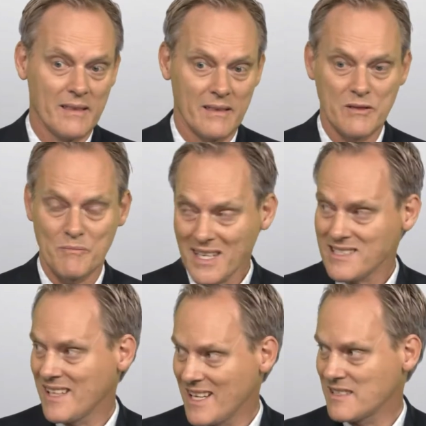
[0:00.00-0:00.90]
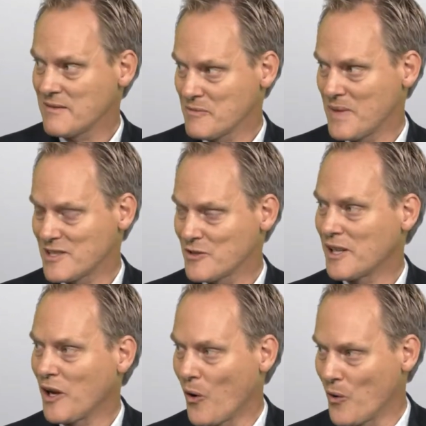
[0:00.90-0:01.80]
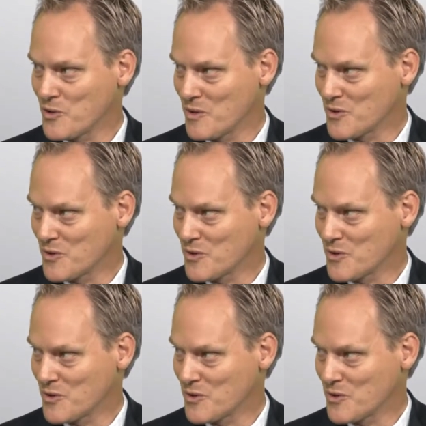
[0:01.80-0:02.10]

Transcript: There's much less information on the long-term